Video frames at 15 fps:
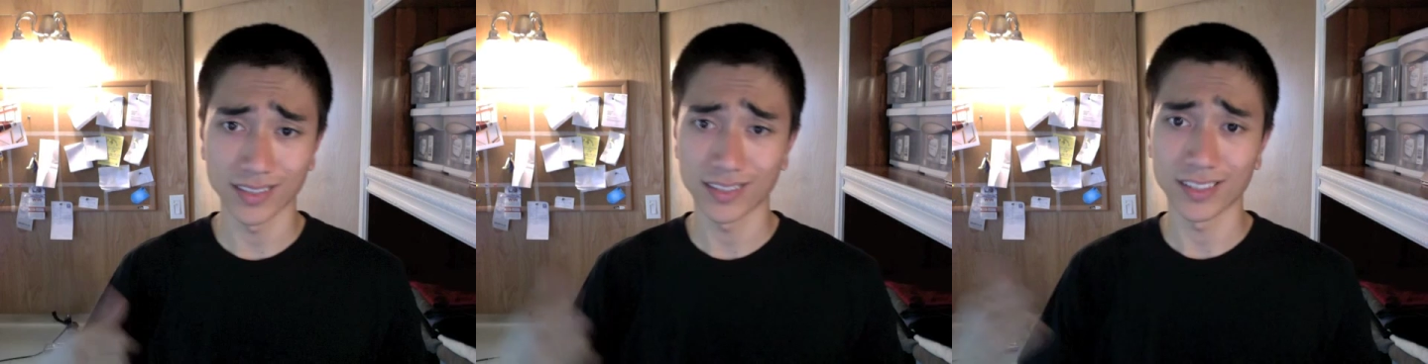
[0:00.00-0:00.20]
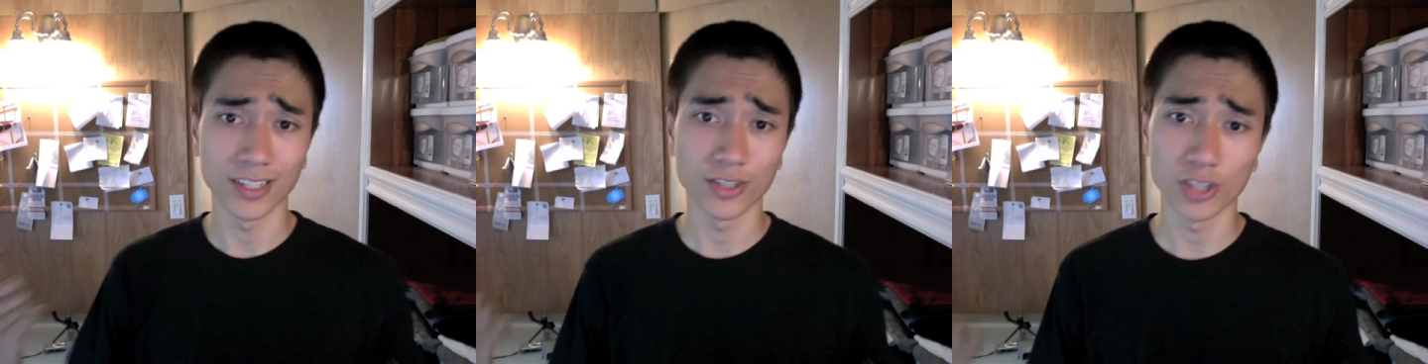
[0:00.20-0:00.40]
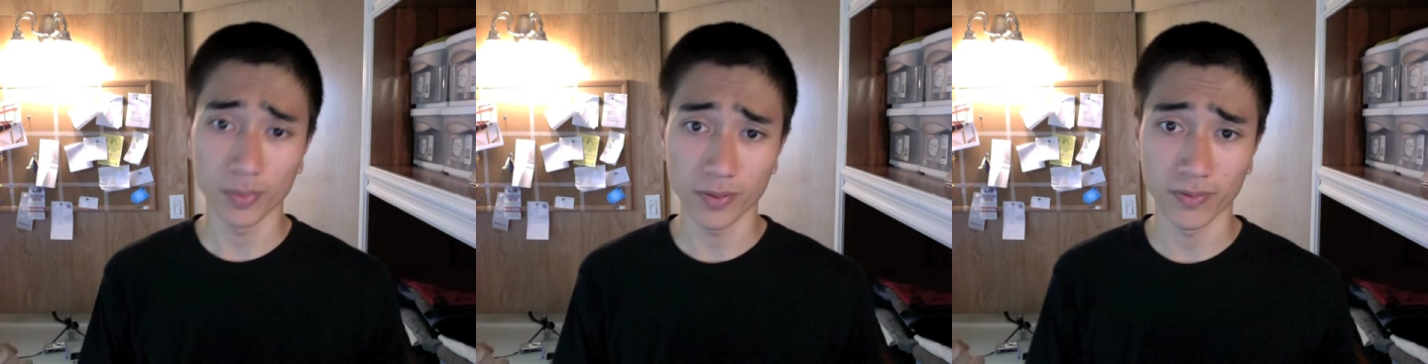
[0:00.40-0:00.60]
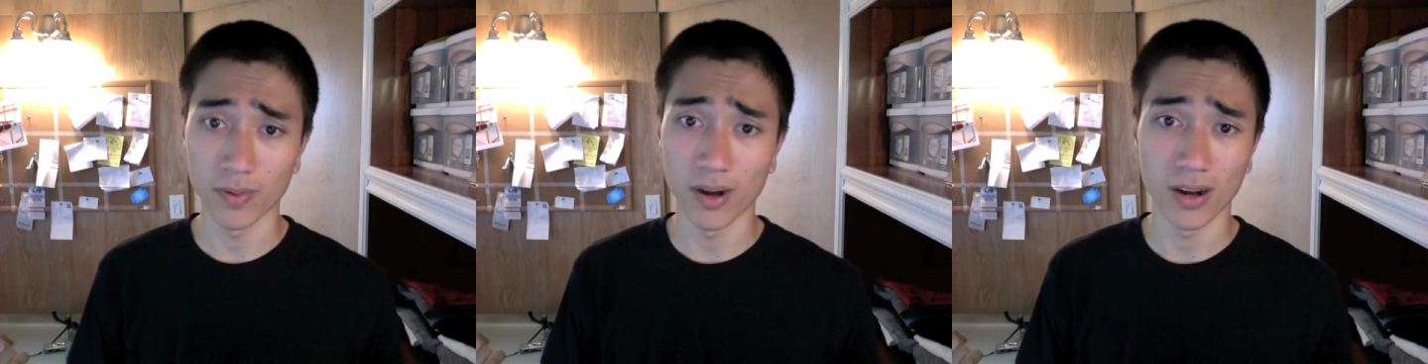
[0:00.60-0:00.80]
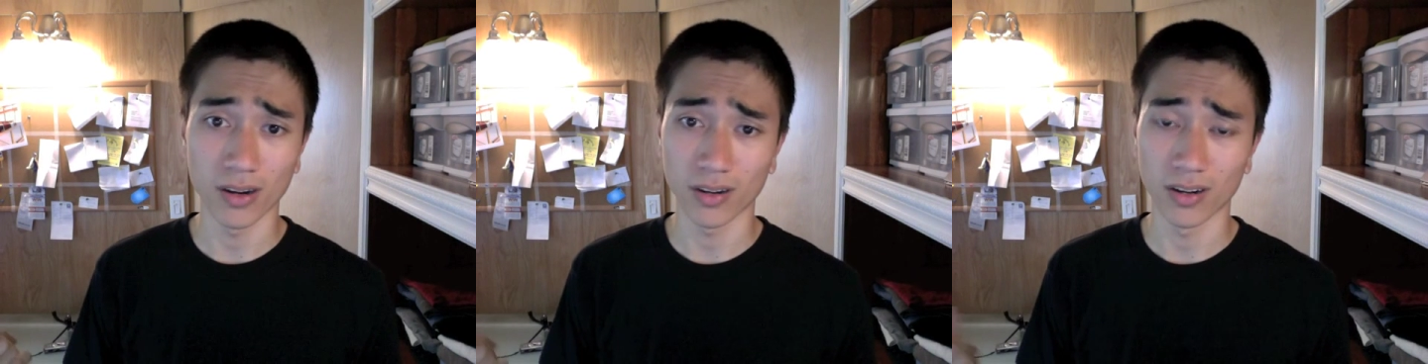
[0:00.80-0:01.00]
It ships from
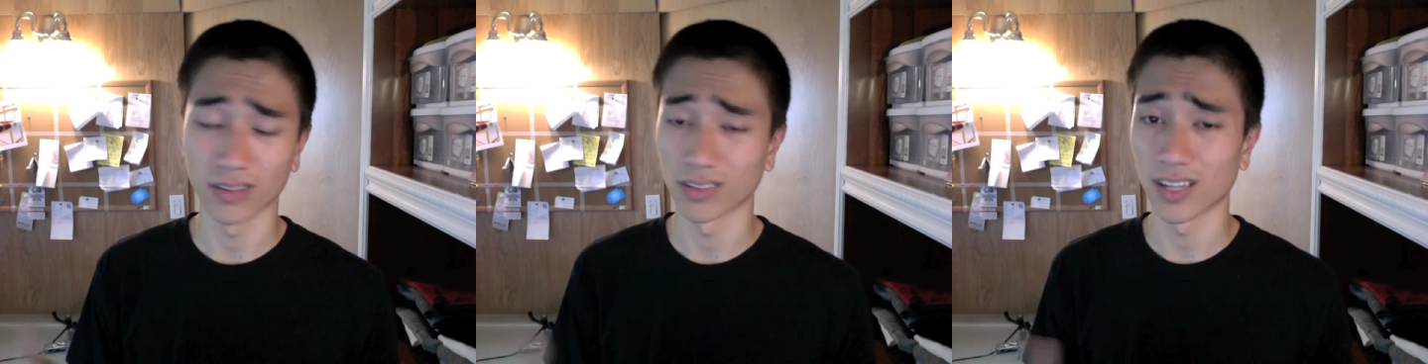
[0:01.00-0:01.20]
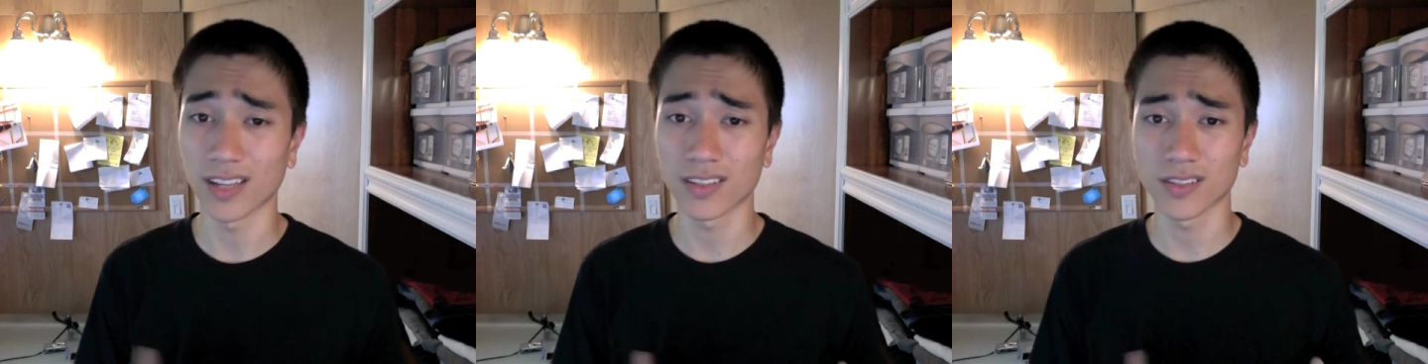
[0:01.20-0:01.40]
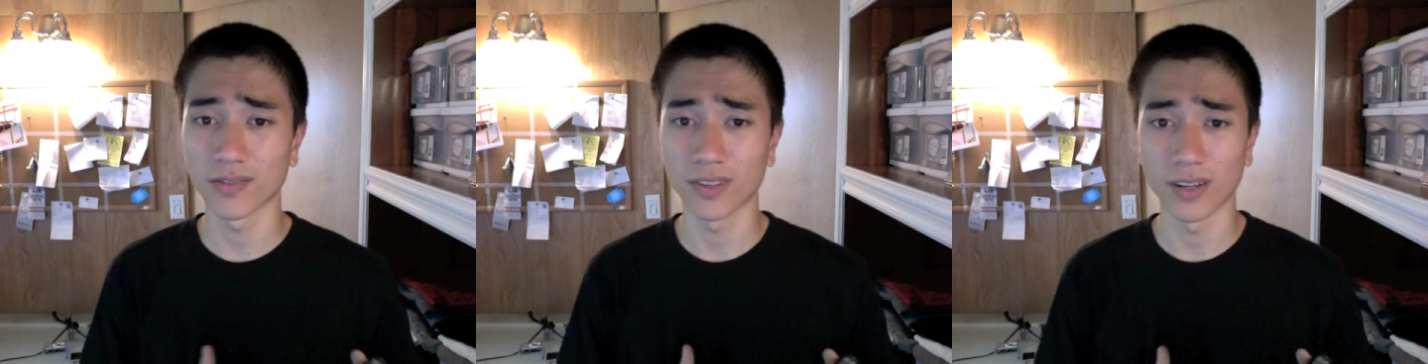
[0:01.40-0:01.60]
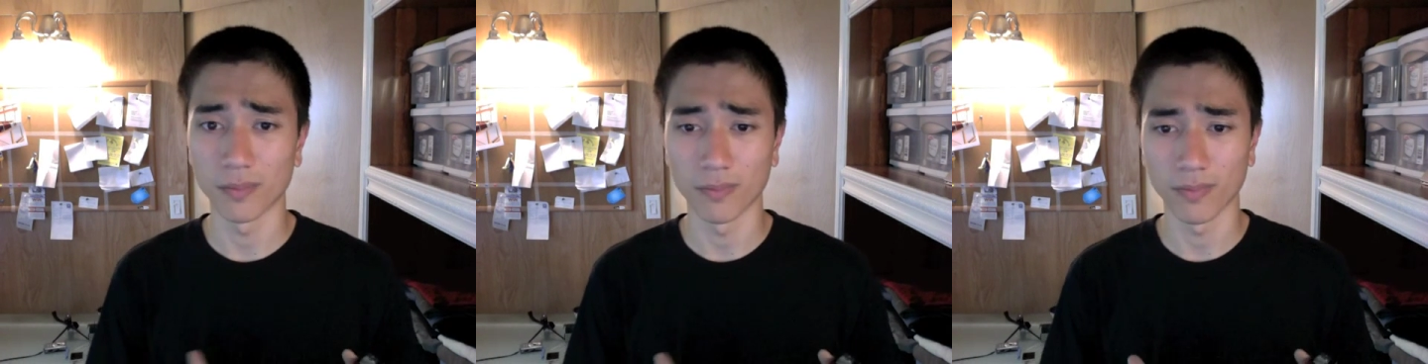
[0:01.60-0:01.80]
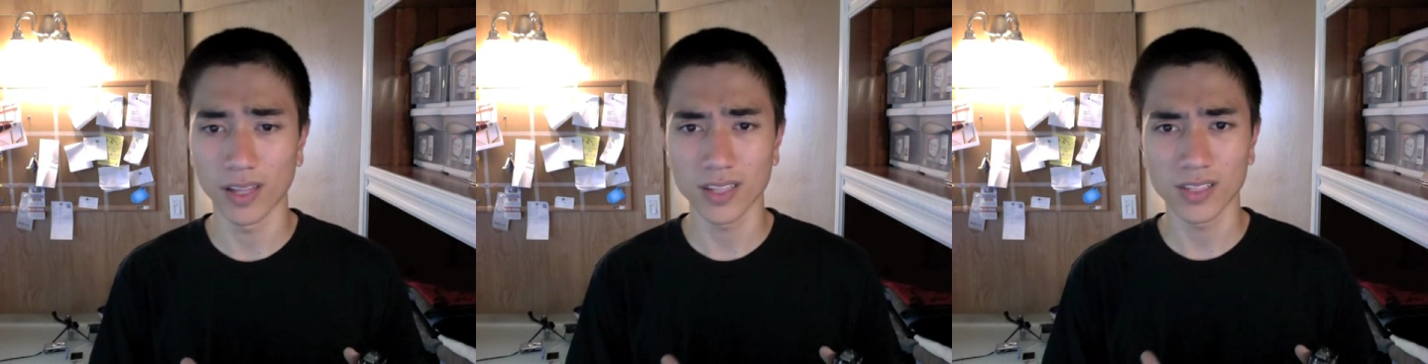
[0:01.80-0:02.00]
Hong Kong. Lots of
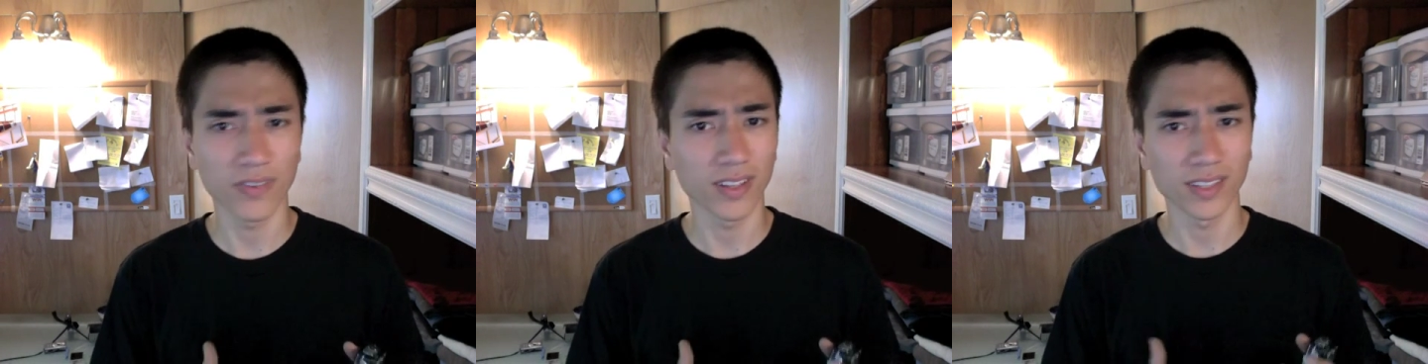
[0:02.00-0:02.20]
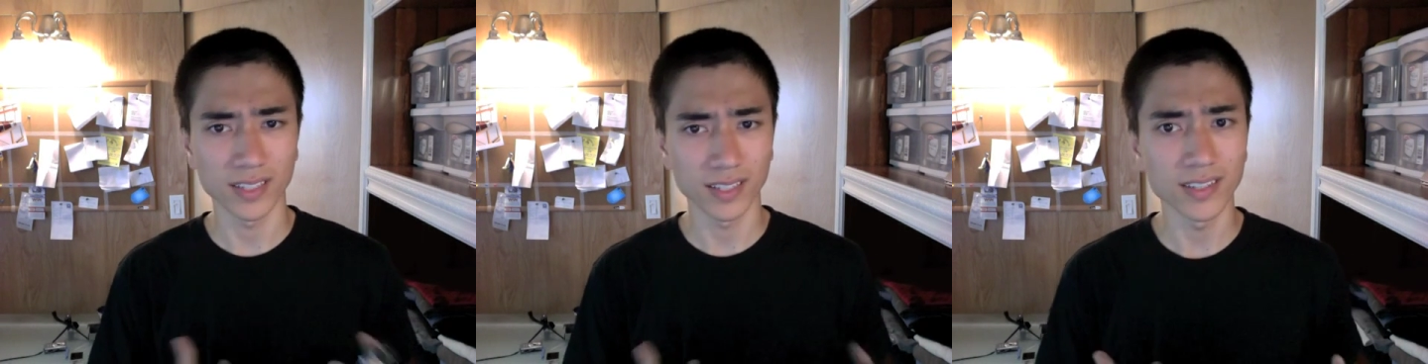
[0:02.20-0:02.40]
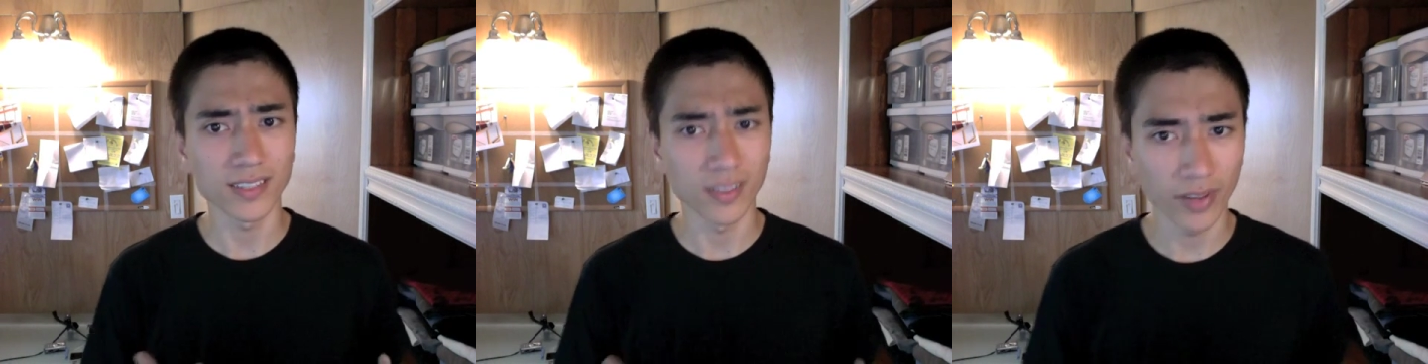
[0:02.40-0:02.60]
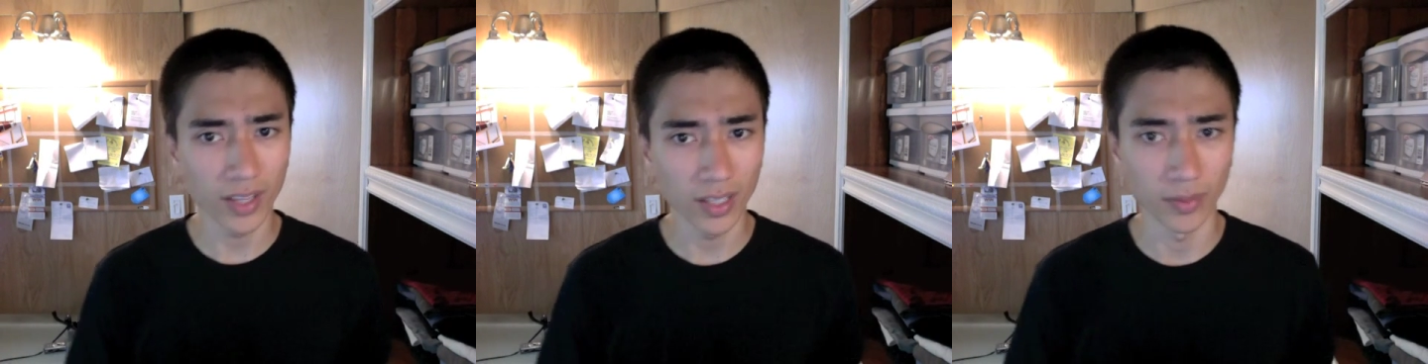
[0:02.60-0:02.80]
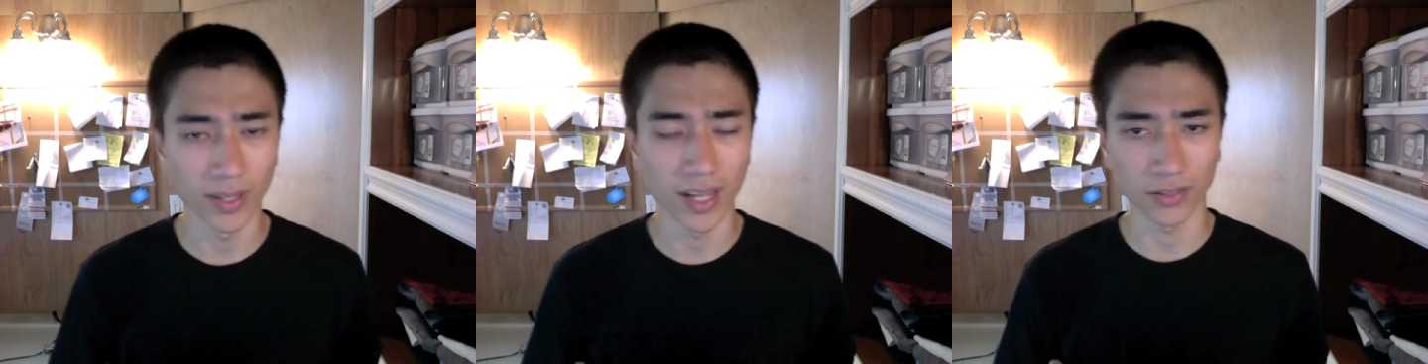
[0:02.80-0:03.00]
LCDs available,